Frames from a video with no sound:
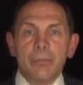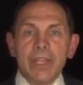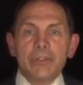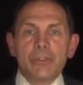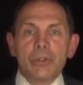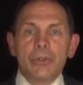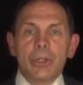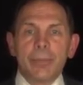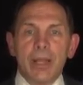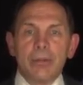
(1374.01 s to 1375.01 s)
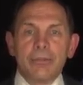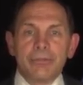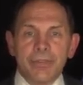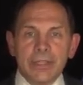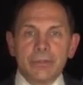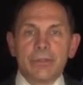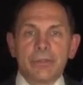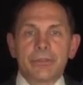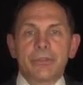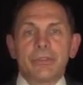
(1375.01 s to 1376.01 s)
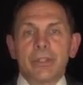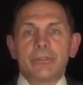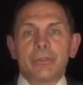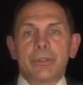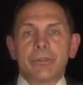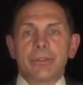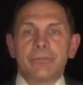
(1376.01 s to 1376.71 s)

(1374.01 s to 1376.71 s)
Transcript: Make sure they're about veterans' interests